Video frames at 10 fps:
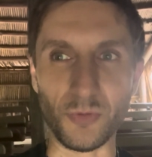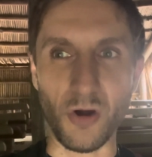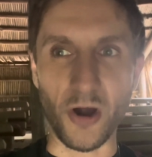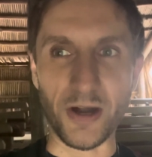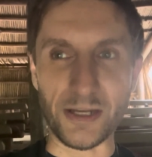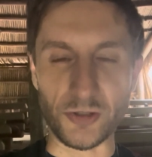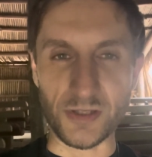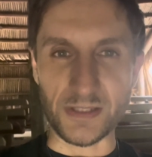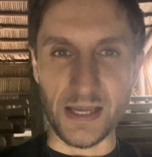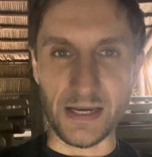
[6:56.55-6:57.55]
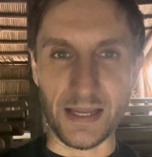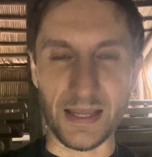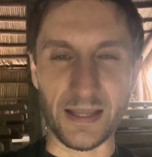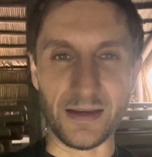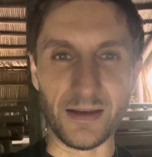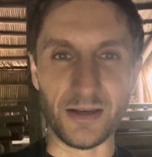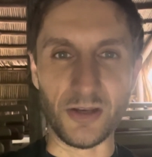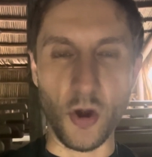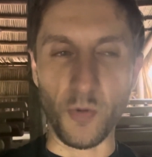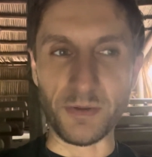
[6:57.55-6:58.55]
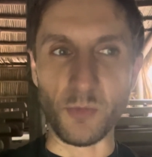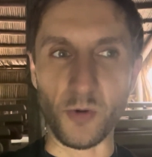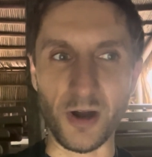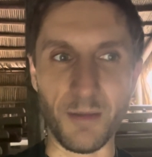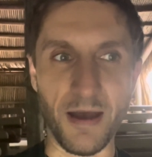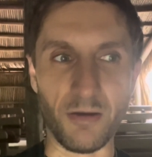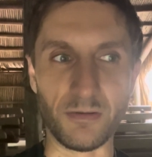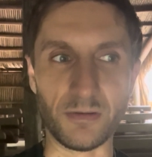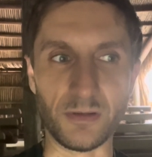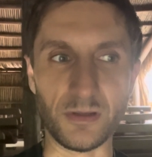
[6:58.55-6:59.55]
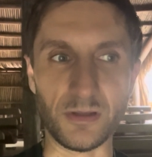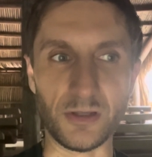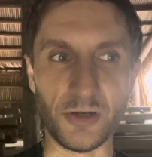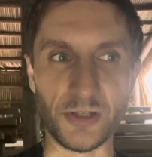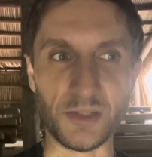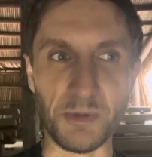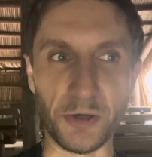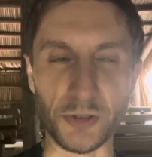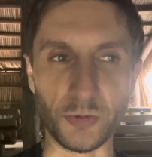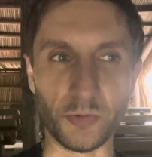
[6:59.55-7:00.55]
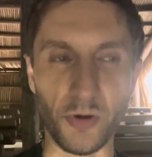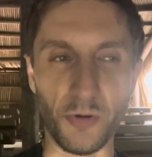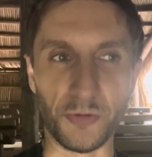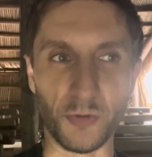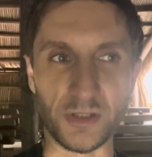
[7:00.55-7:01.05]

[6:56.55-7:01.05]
are interested in knowing more about your spiritual growth or